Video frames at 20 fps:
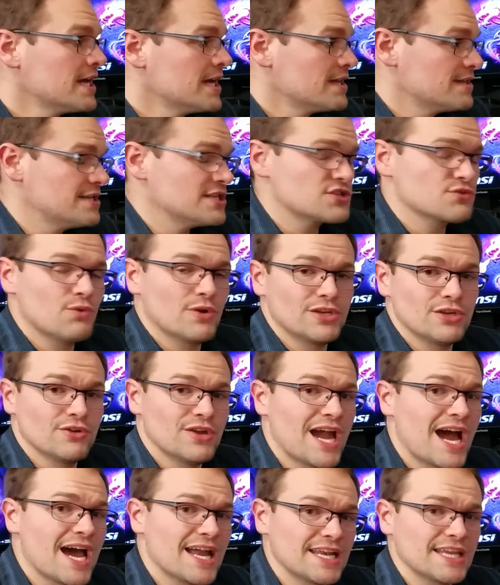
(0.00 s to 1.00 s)
this one you
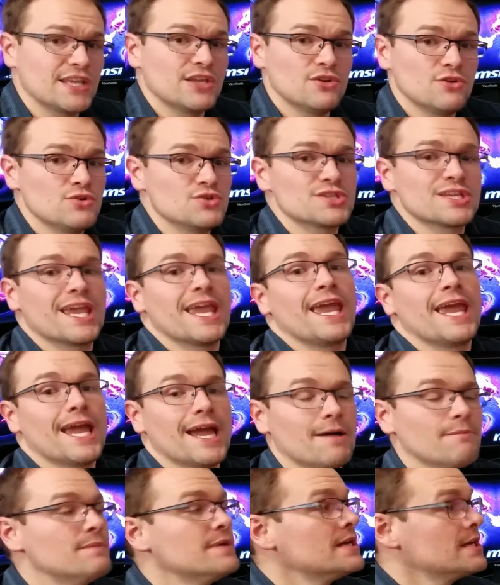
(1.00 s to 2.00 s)
got to use
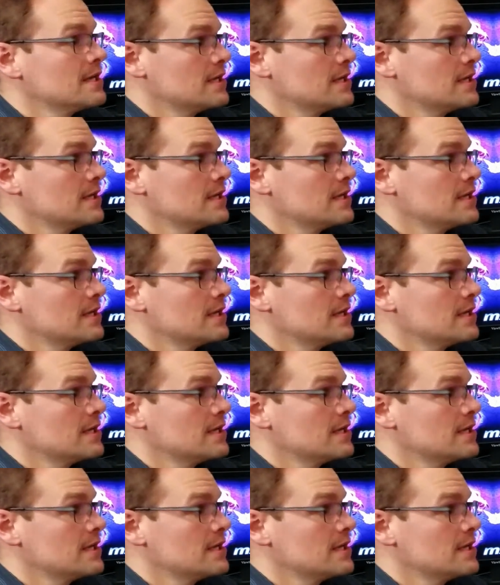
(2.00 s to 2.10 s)
CAM